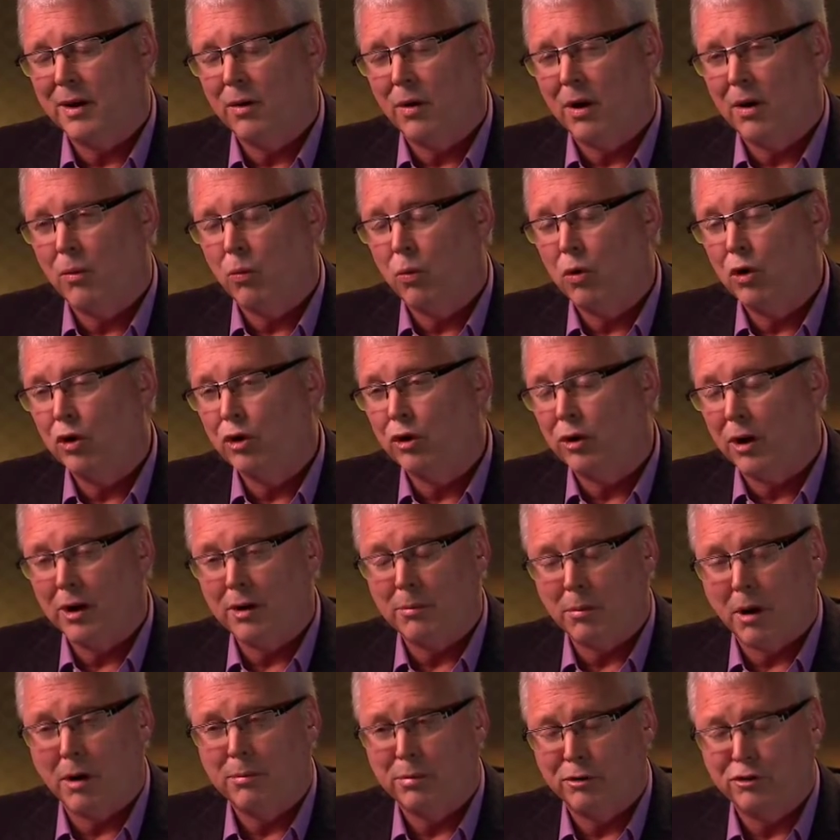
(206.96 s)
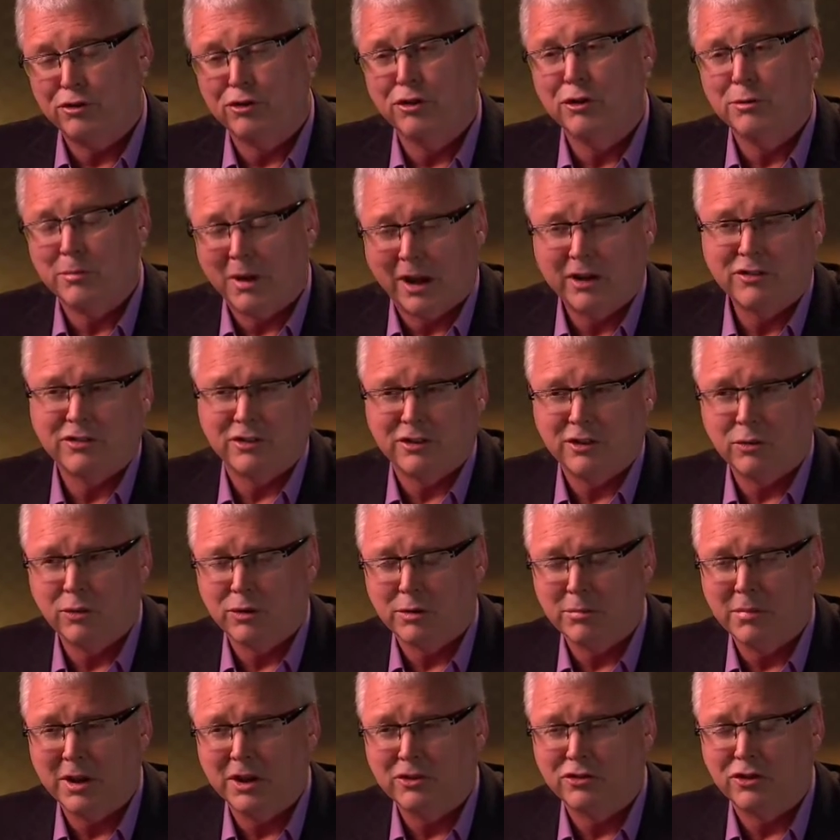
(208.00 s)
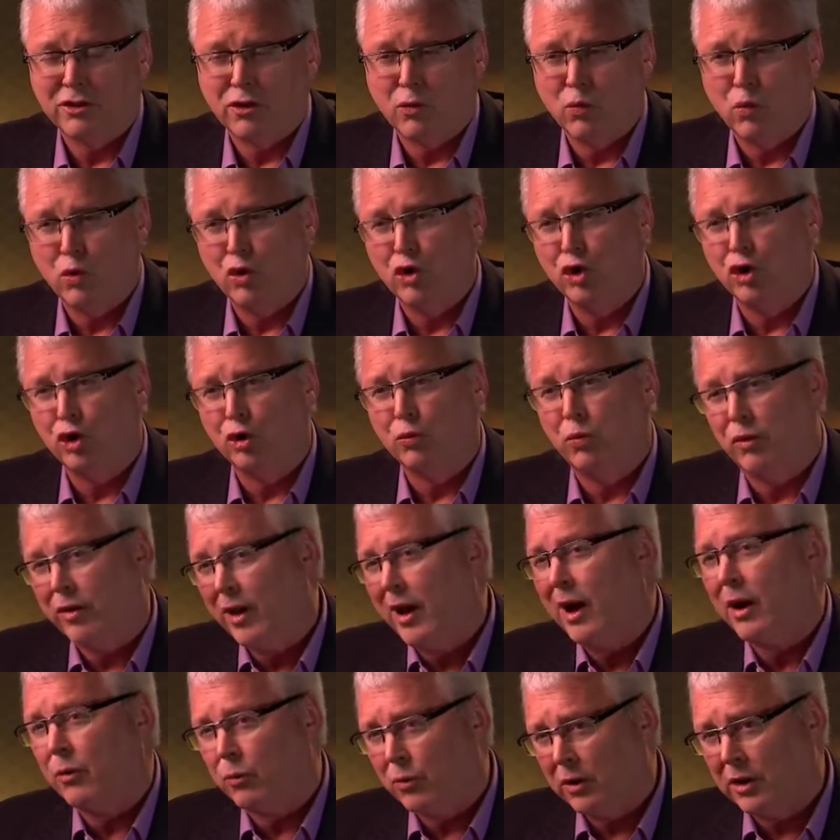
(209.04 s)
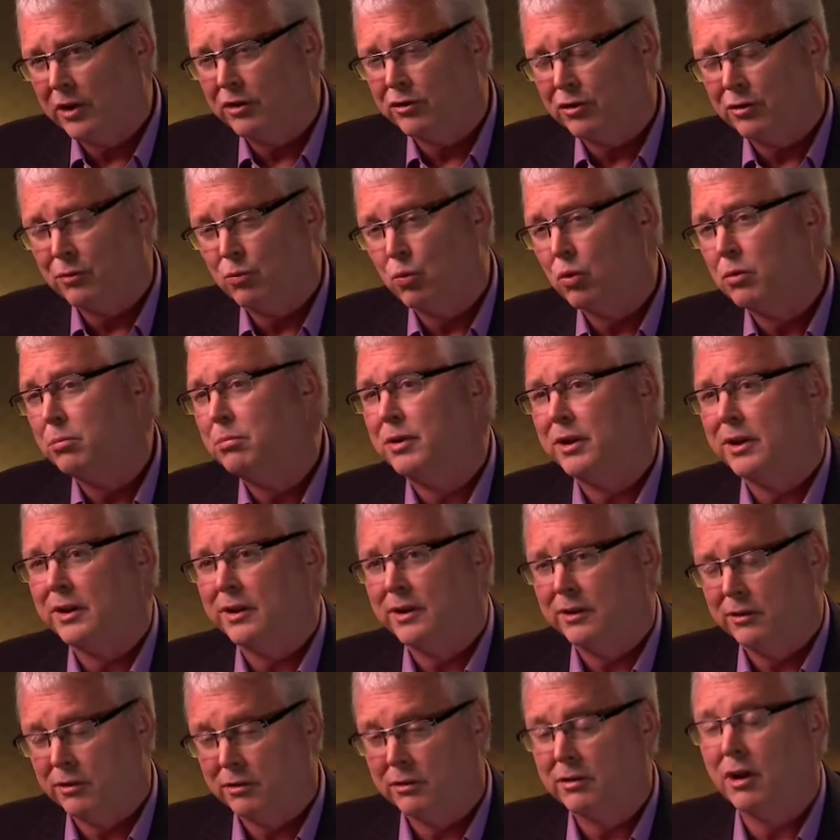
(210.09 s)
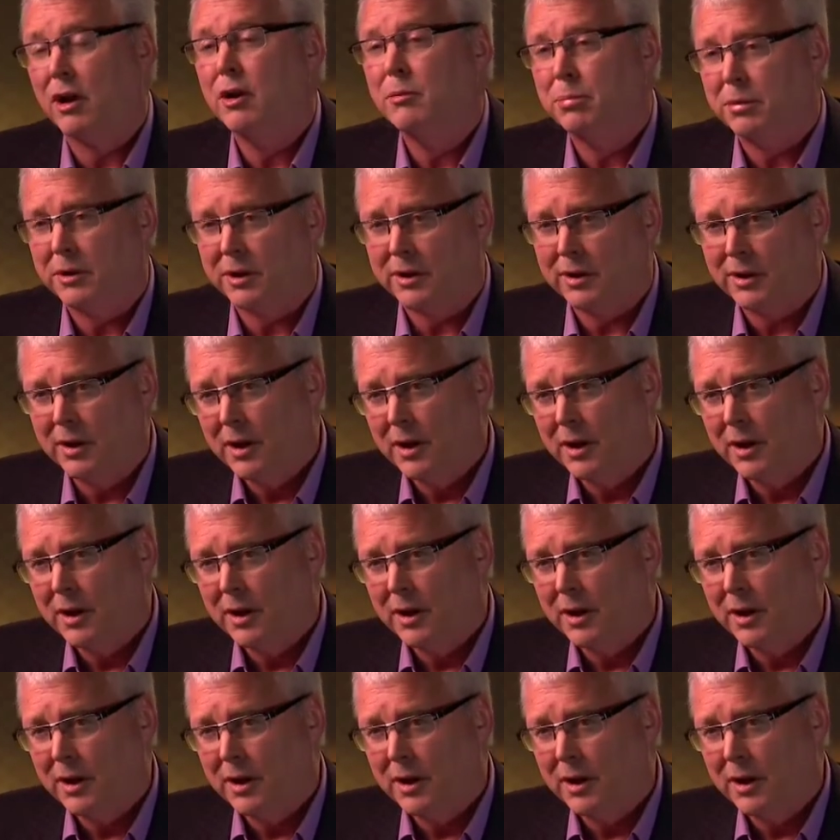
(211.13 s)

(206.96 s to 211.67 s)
A world, I presume, actually, you would imagine a world without religion would be utopian.